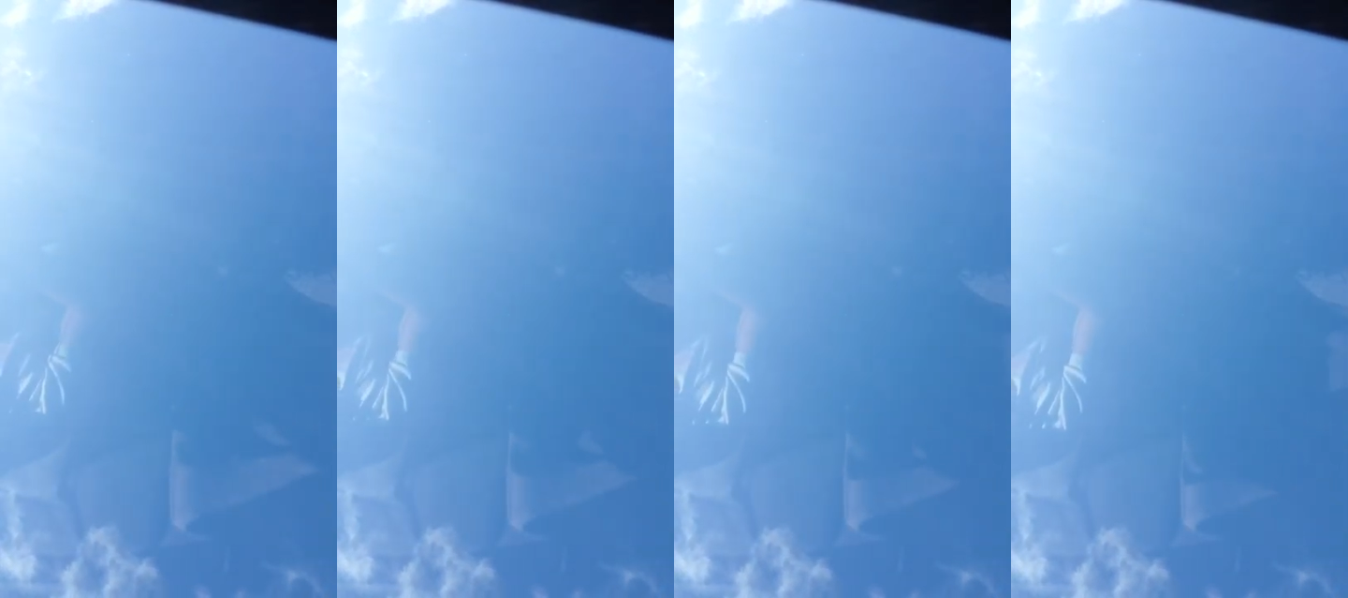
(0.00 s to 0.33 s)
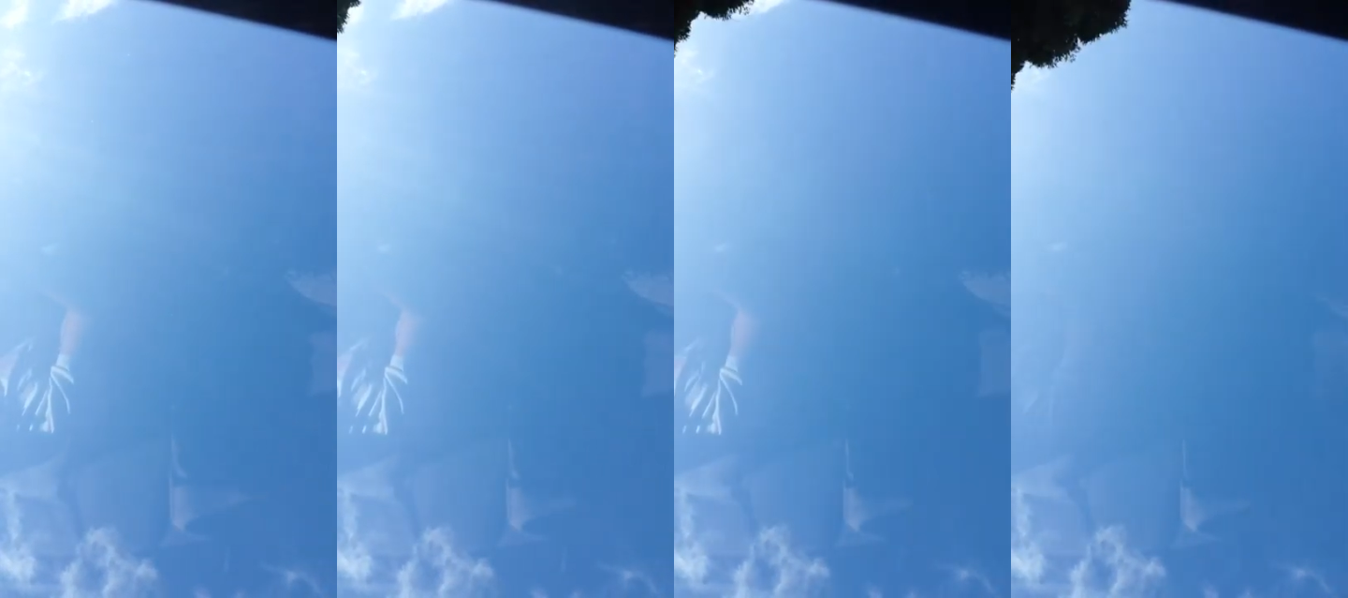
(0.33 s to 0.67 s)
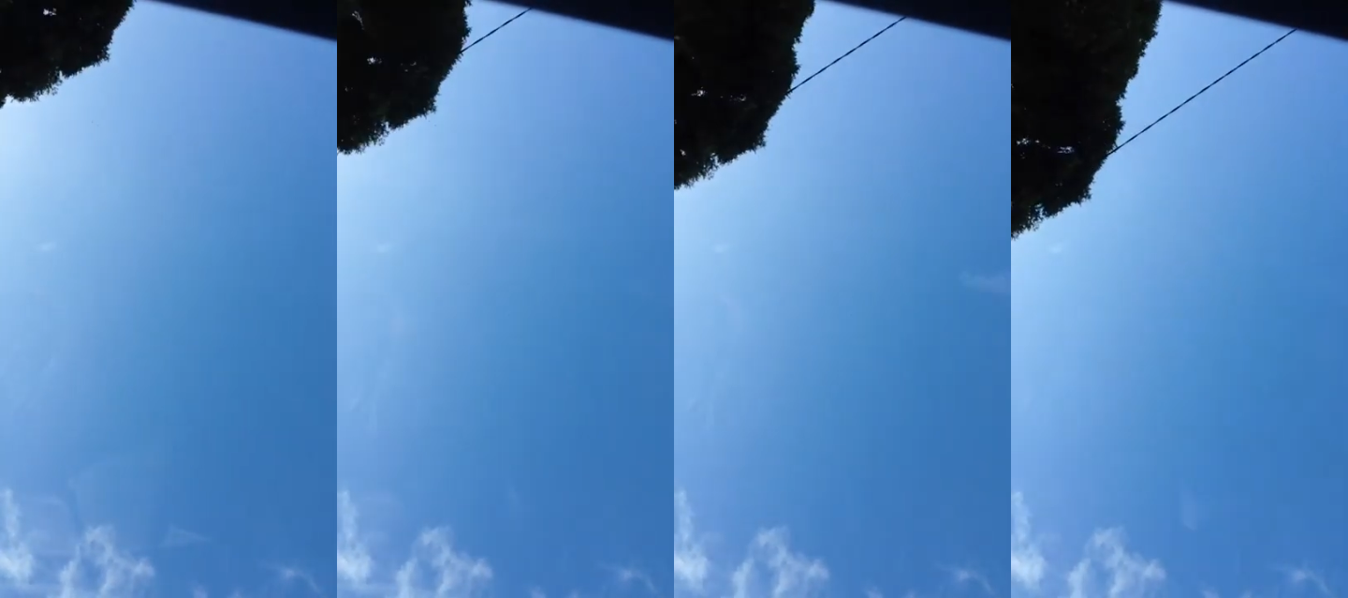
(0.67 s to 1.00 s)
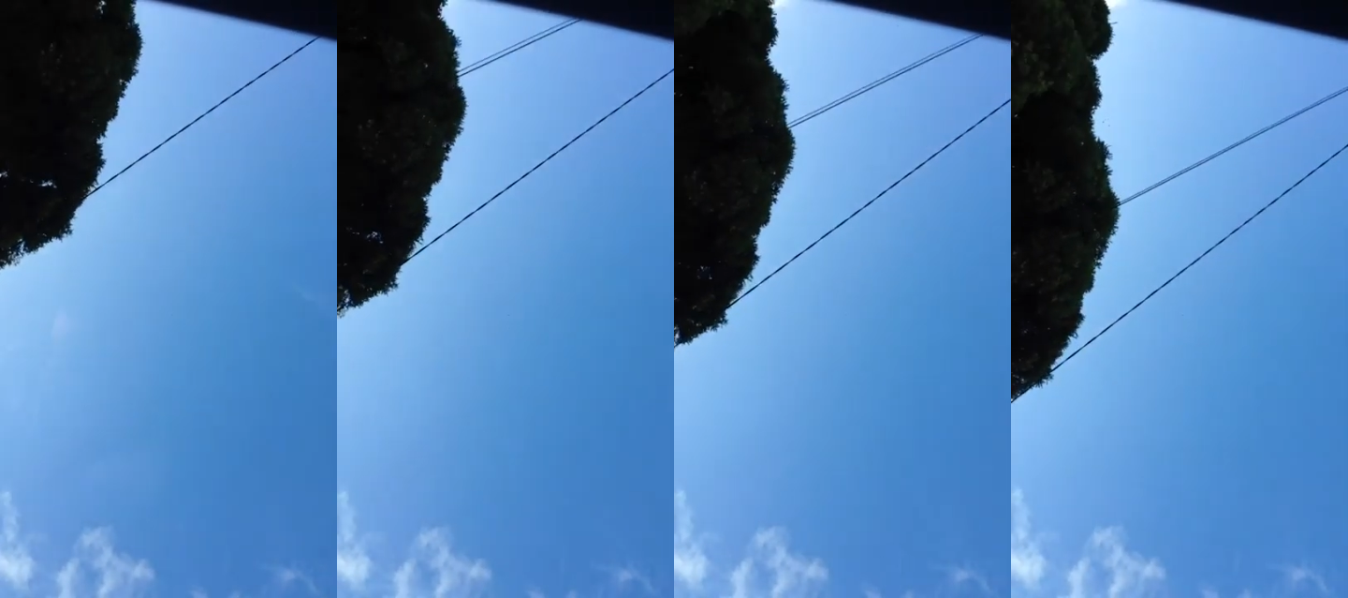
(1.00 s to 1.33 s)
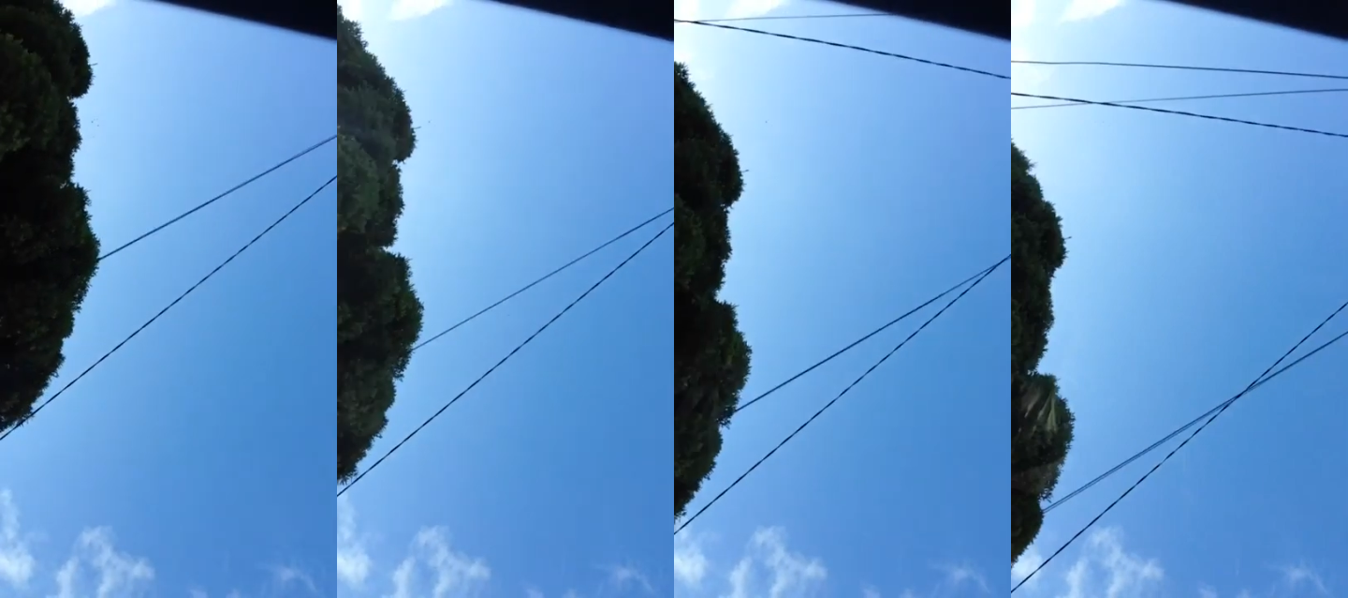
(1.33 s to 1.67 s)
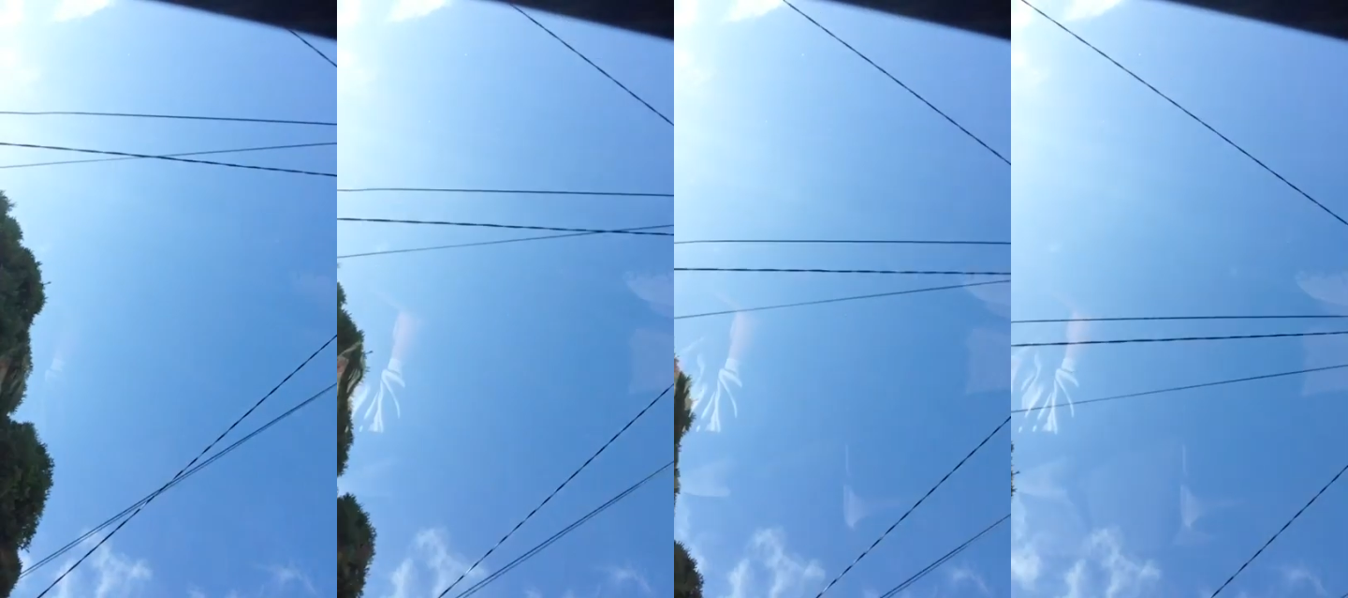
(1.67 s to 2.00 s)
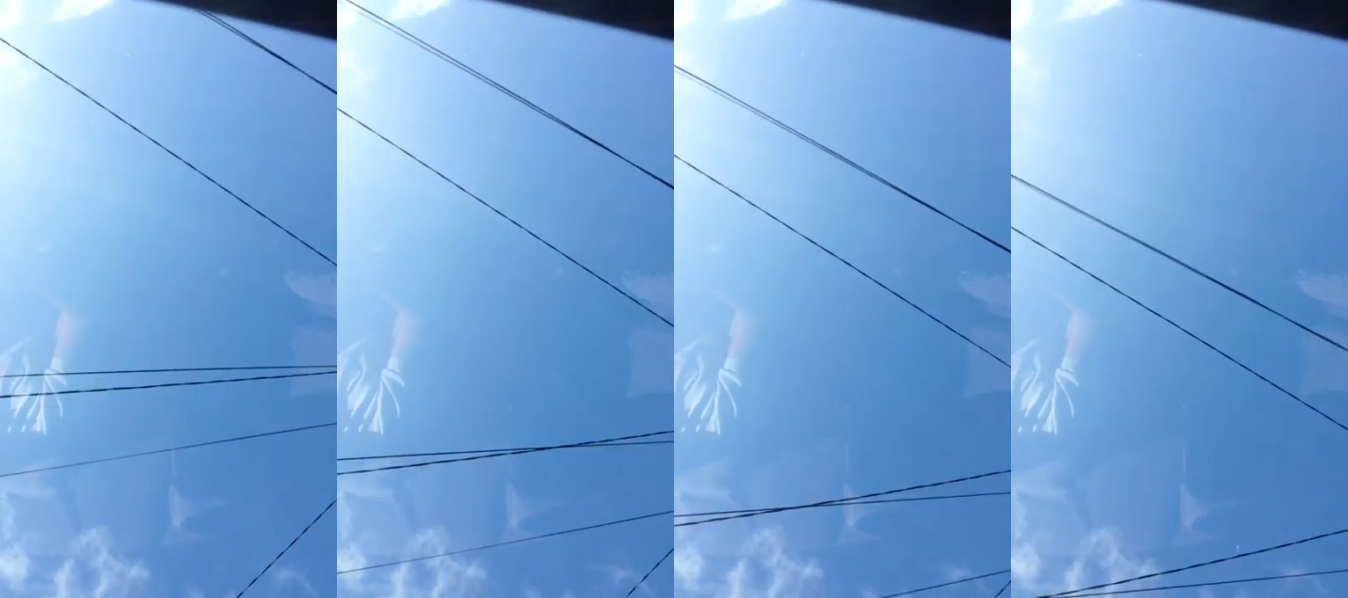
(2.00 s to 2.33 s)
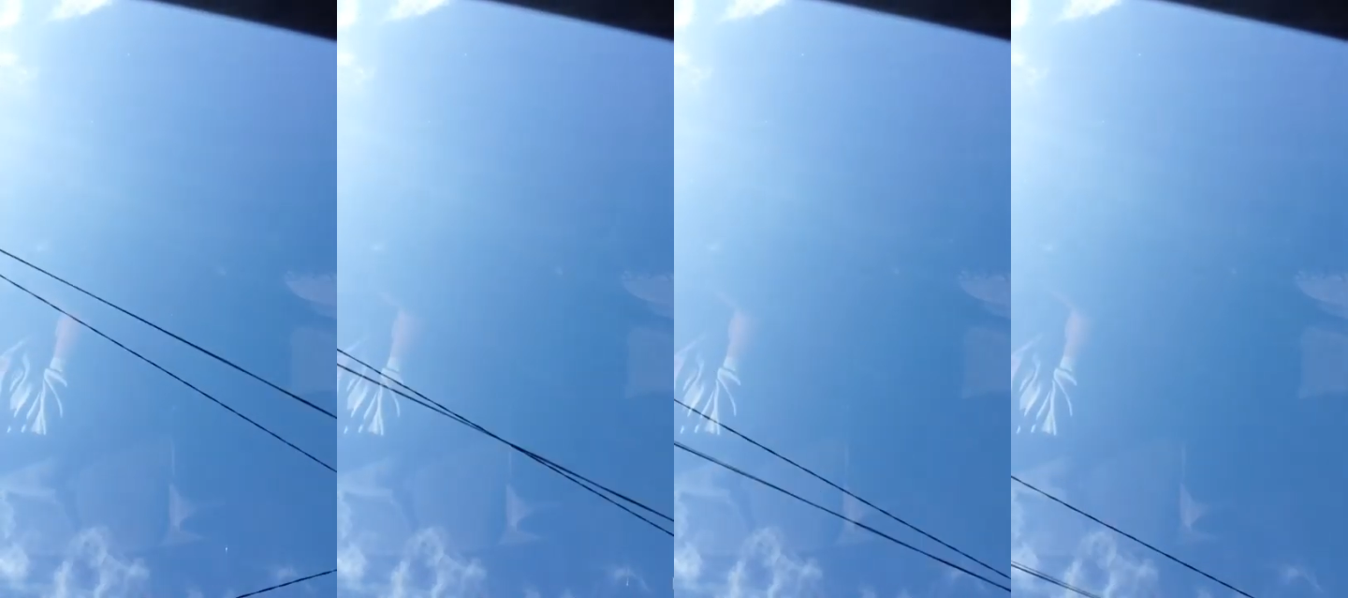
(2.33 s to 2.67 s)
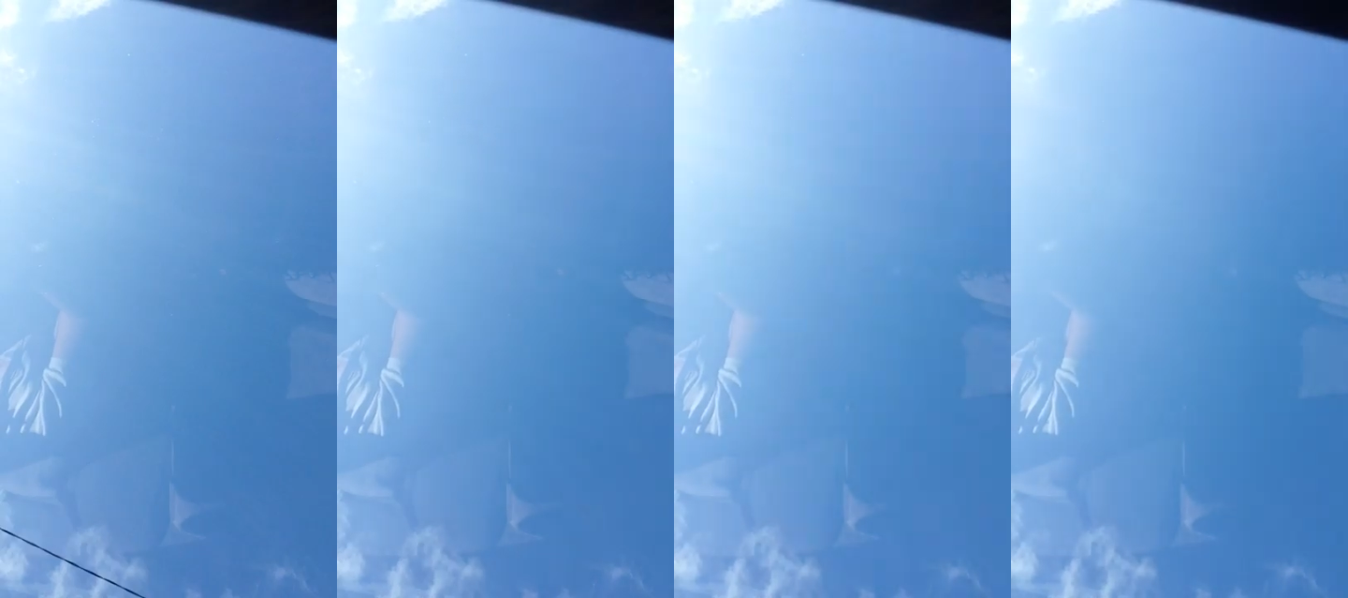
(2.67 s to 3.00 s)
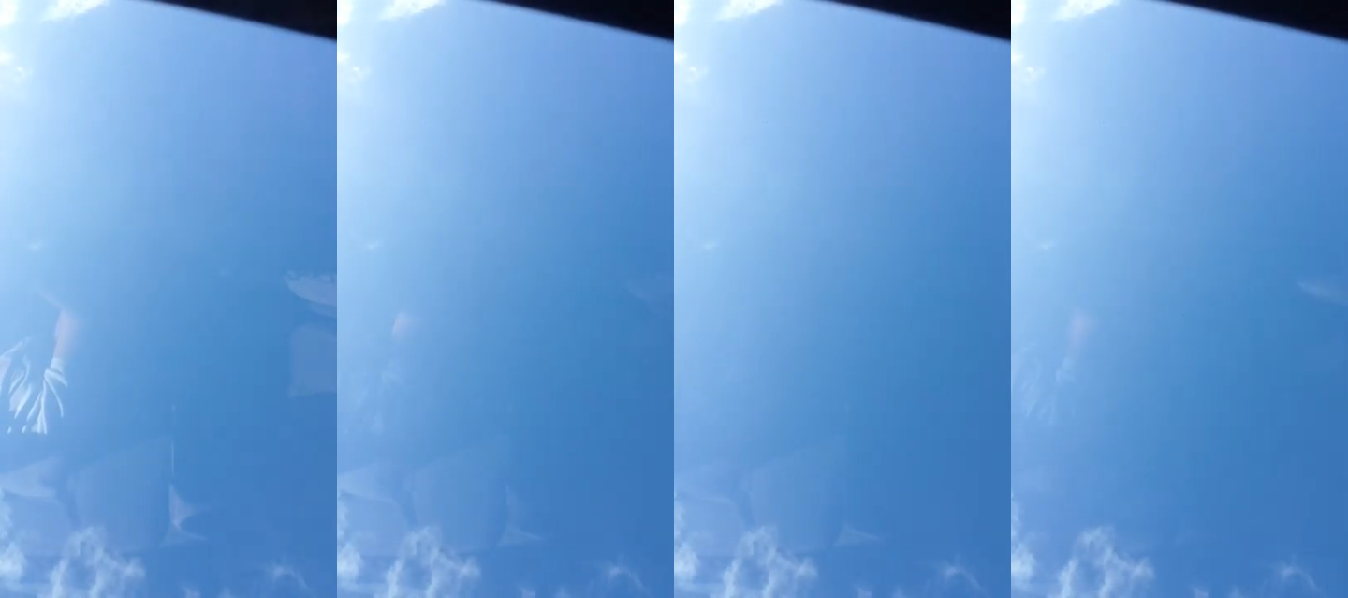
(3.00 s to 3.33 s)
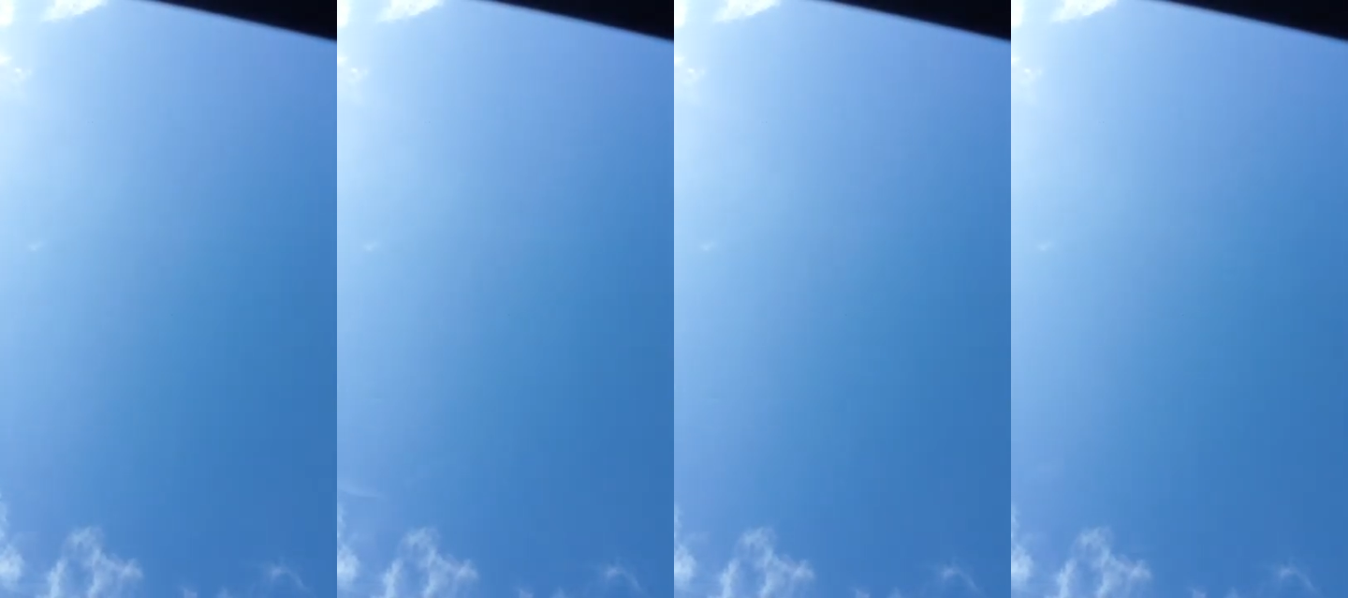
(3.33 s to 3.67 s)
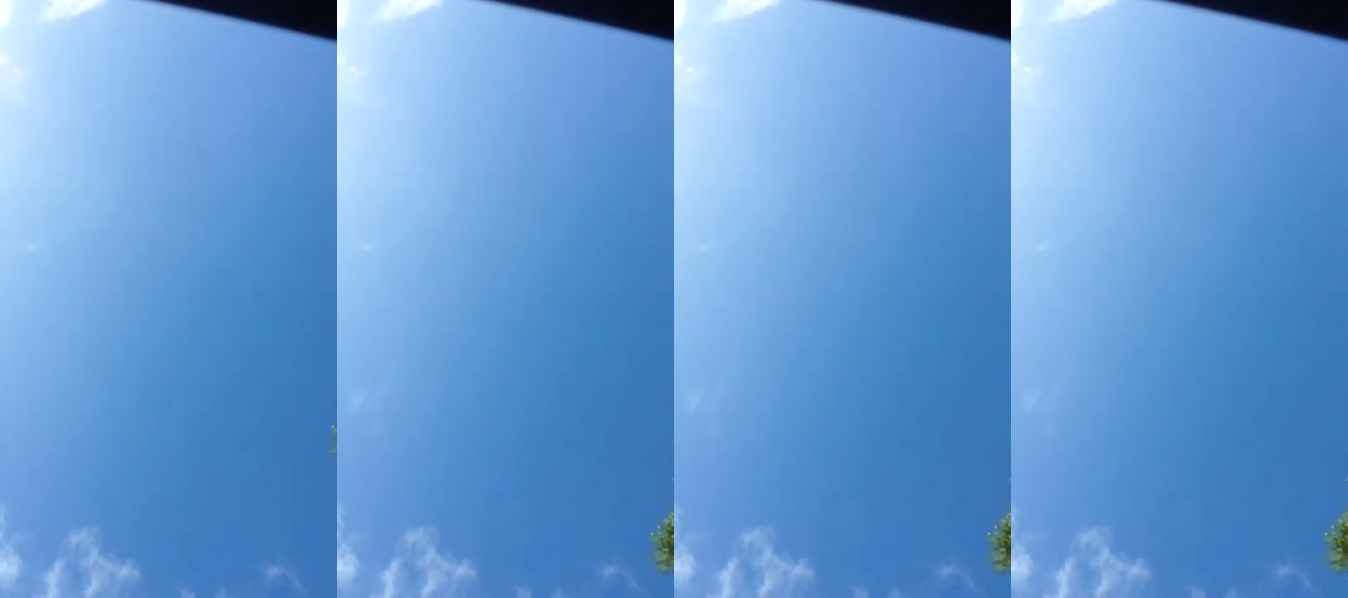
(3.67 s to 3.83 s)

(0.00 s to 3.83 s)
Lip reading: Nobody's mouth can be seen.